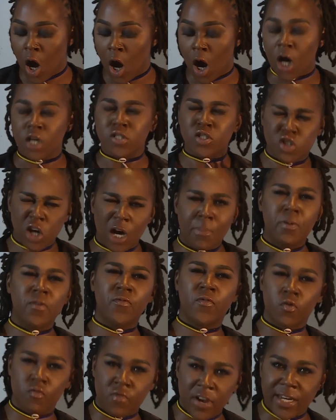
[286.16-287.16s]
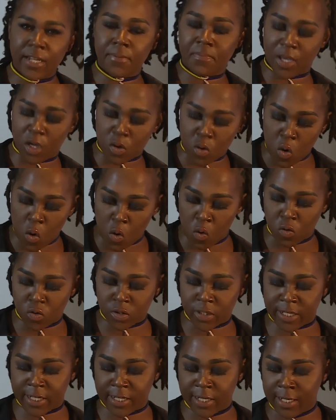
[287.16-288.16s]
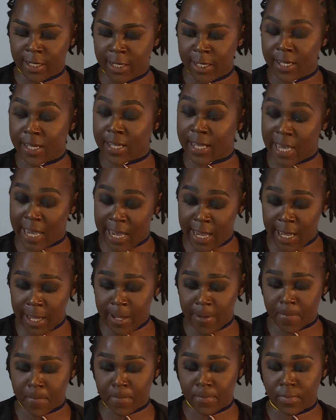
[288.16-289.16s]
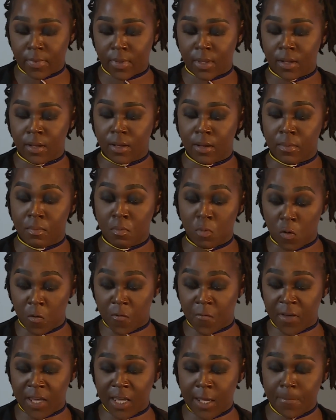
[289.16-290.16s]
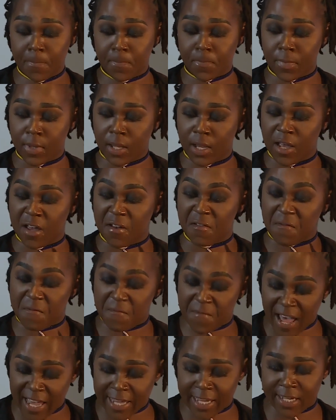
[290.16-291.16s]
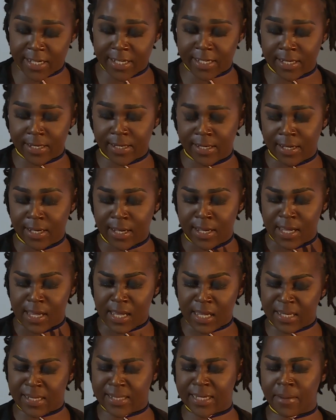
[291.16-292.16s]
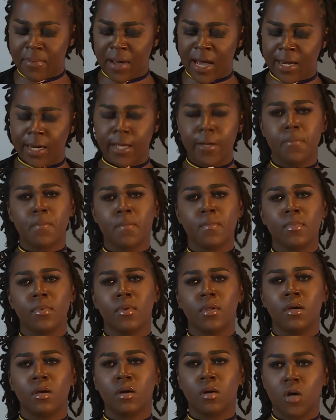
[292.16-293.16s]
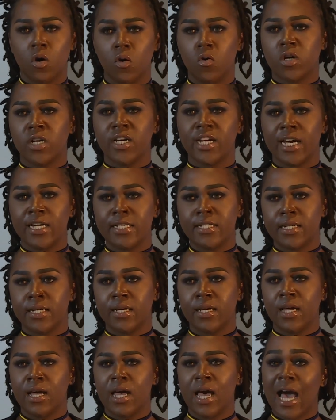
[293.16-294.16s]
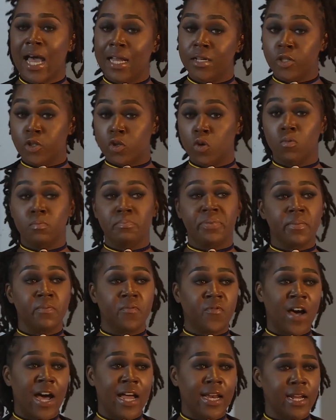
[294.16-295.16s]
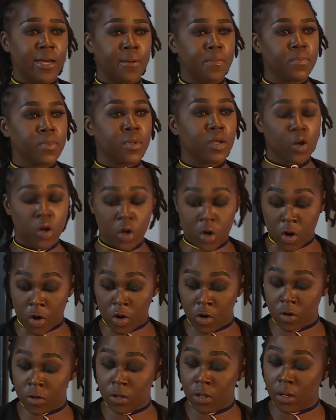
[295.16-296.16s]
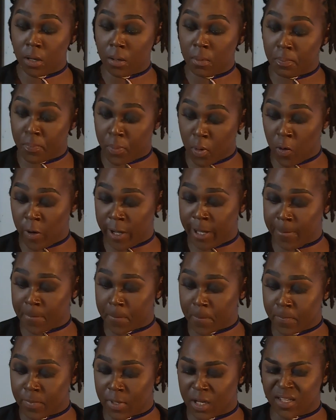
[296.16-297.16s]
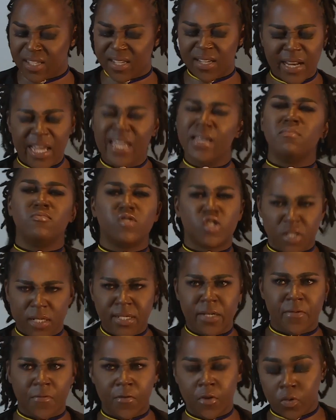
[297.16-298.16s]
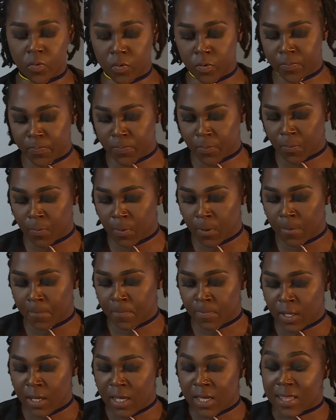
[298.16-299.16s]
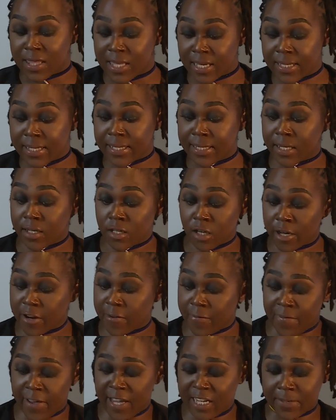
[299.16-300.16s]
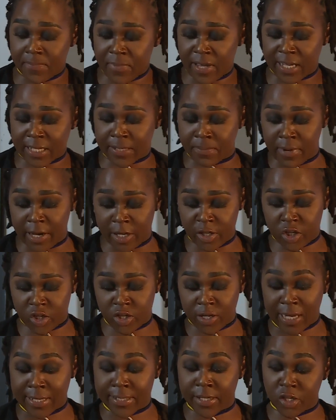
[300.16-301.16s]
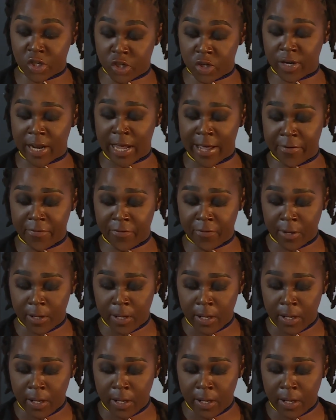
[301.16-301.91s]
On top of already being called gay, morphe, faggot, istabane, coconut, and ntombimfana, girl, boy, to name just a few. This did not affect me as much as it should have,